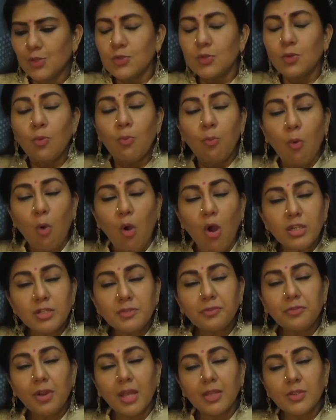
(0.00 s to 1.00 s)
So what
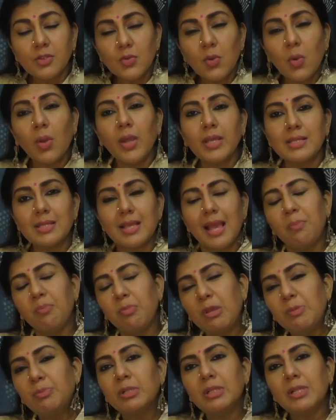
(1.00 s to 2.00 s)
Francois and
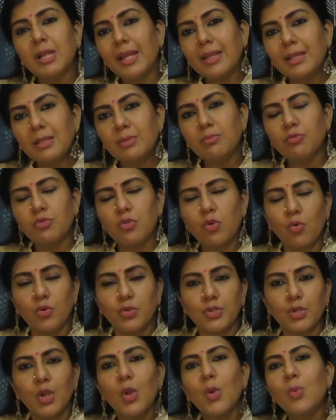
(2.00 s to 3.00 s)
people like him
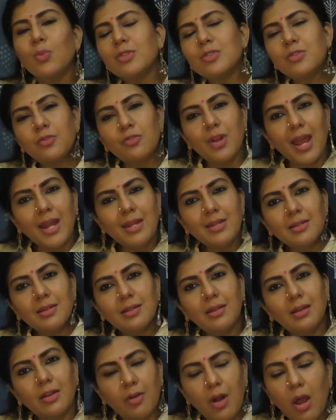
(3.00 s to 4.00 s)
wrote was
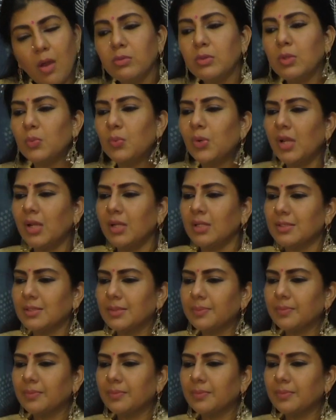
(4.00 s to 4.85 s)
read around the world.